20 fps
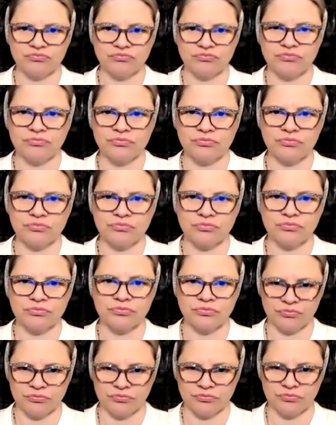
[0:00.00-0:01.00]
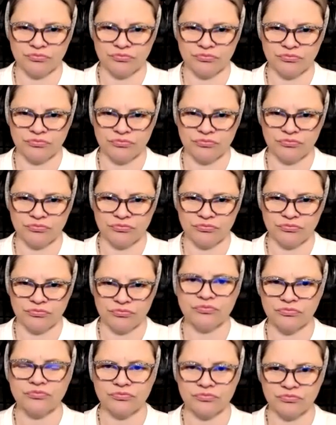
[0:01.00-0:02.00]

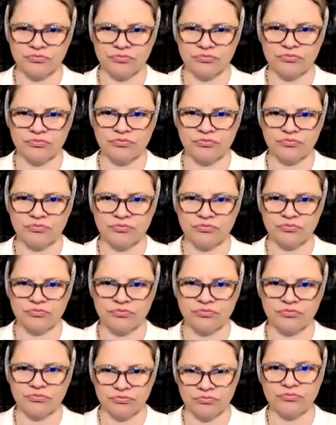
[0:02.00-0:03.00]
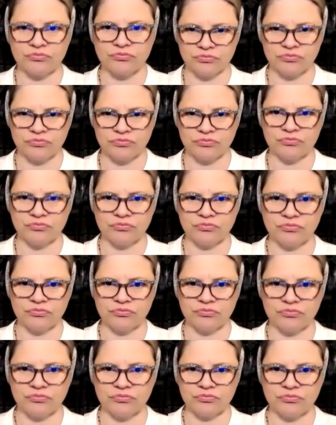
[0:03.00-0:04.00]

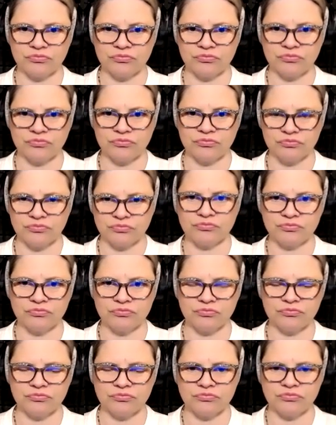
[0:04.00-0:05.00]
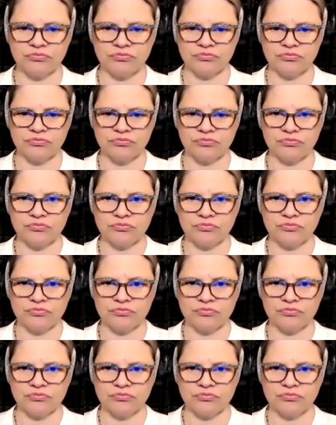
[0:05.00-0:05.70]
(silent)